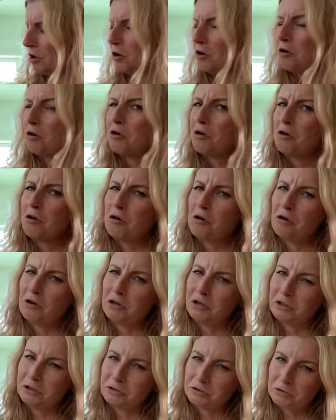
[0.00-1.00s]
"All
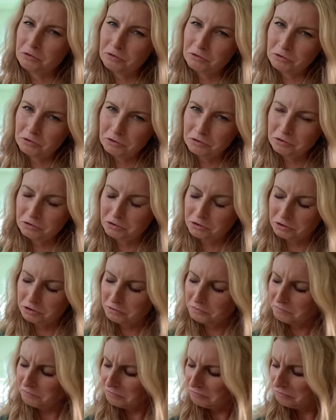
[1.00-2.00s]
is good,
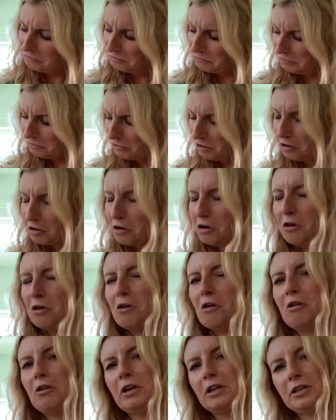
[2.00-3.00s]
all